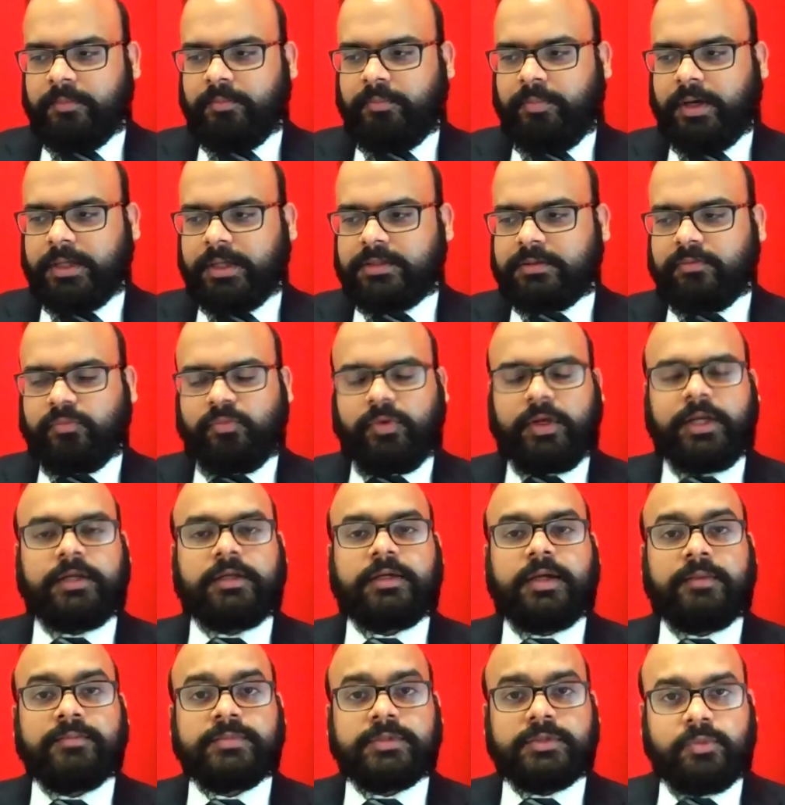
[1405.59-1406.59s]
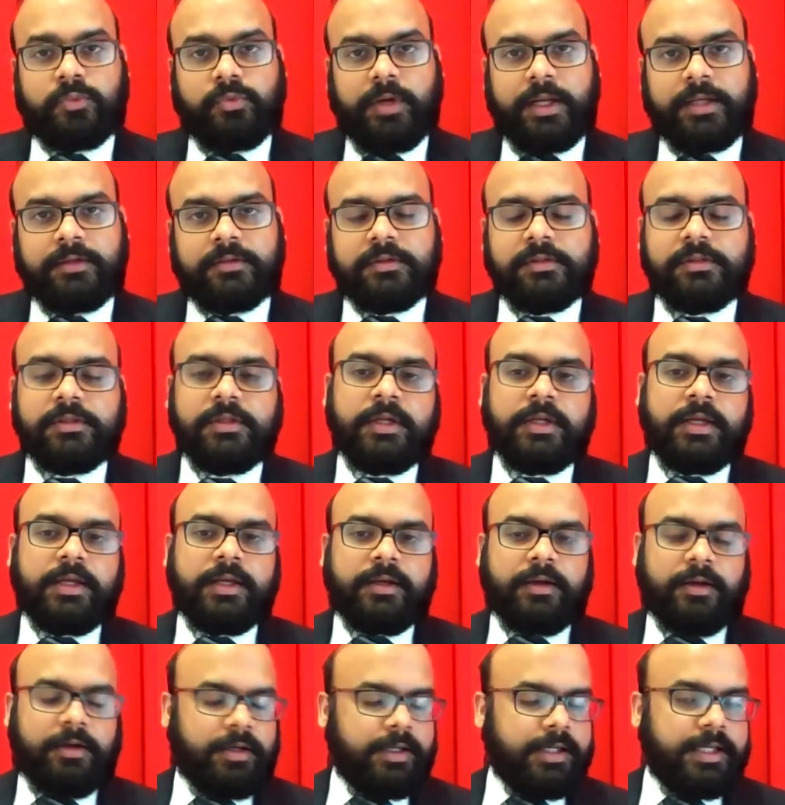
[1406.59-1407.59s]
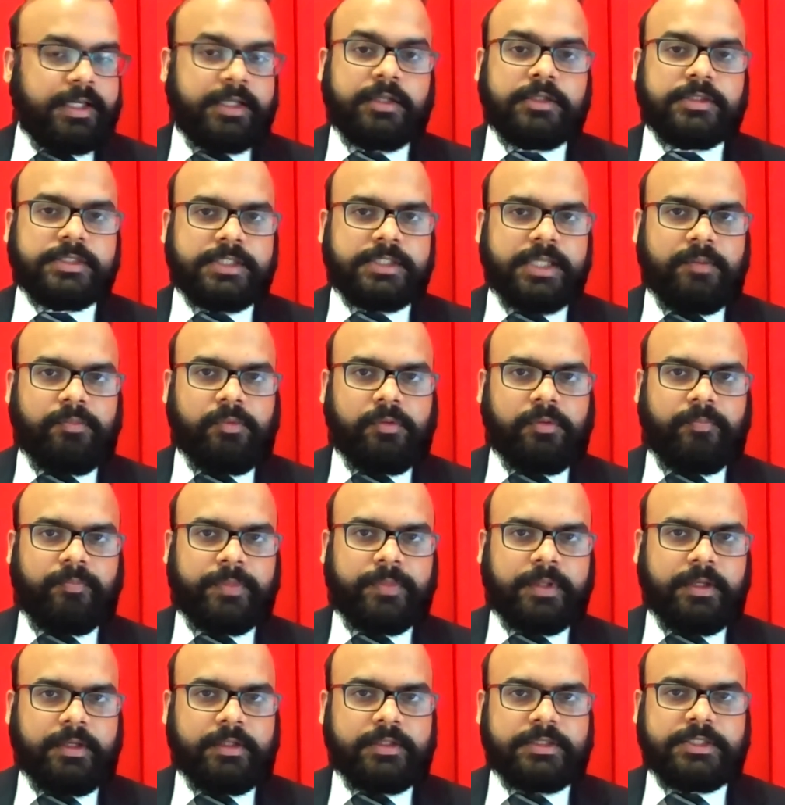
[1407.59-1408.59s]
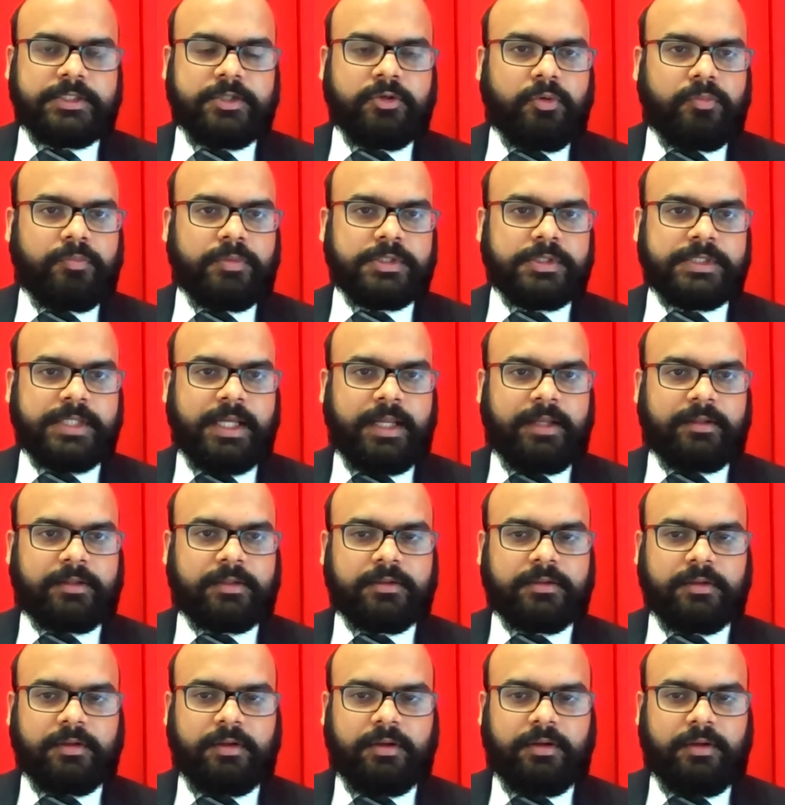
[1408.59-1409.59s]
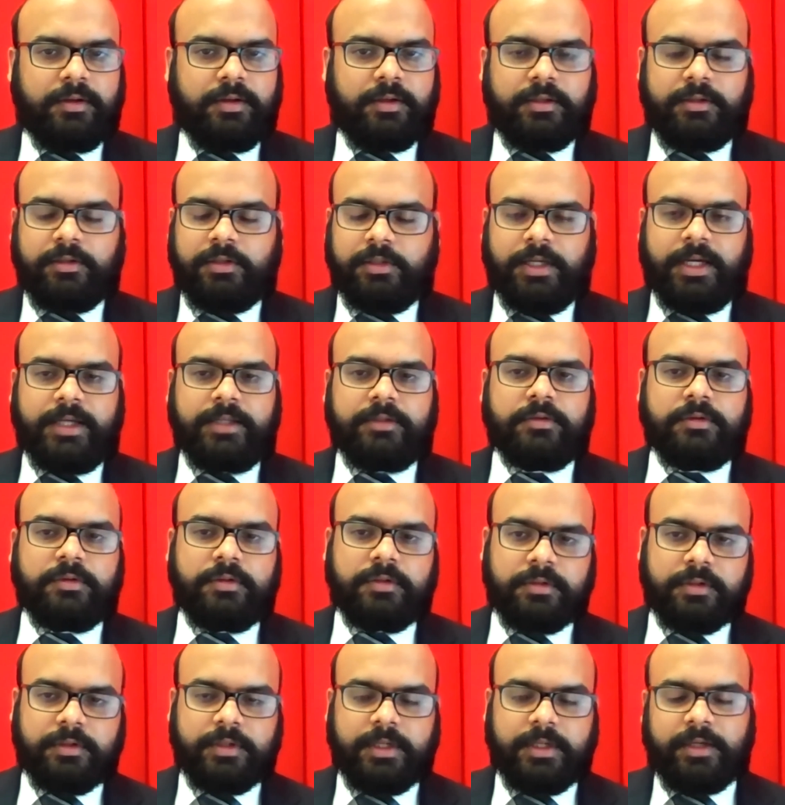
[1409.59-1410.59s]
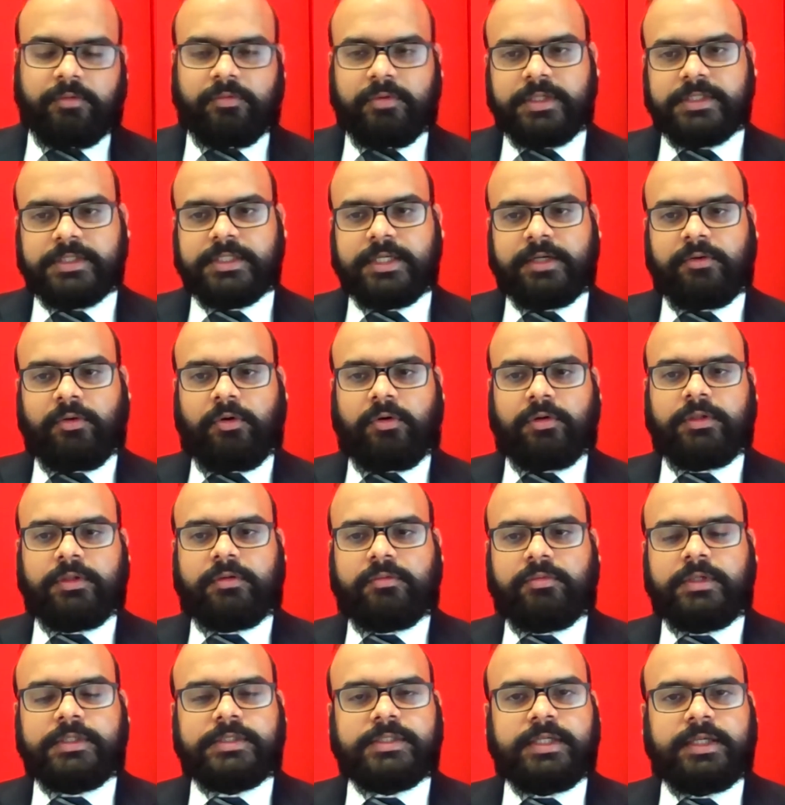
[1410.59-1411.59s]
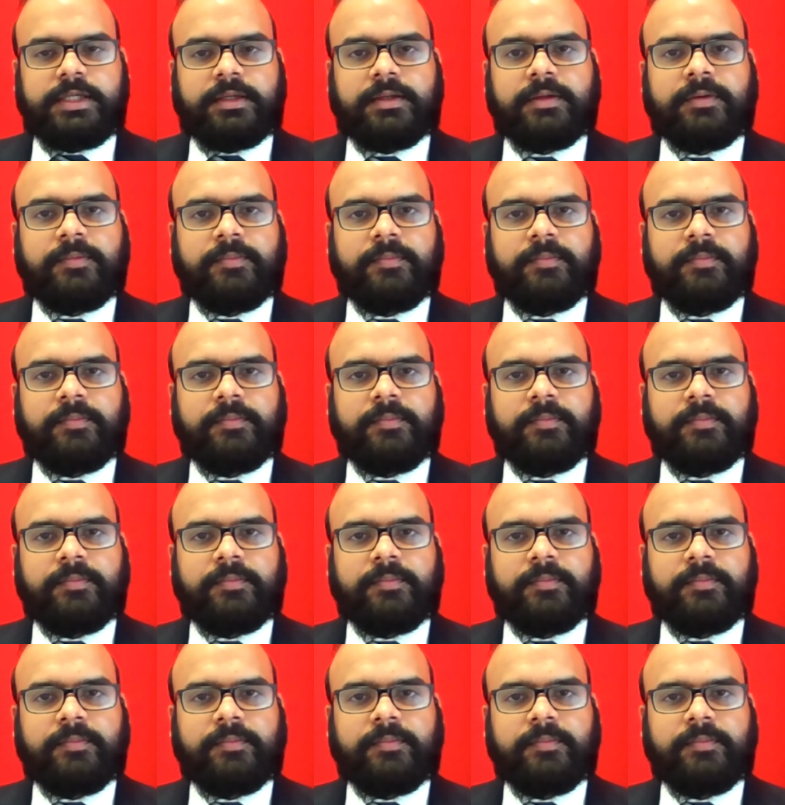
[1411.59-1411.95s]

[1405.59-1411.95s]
But when it comes to rental, it is stable. It is 0%, neither increasing nor decreasing.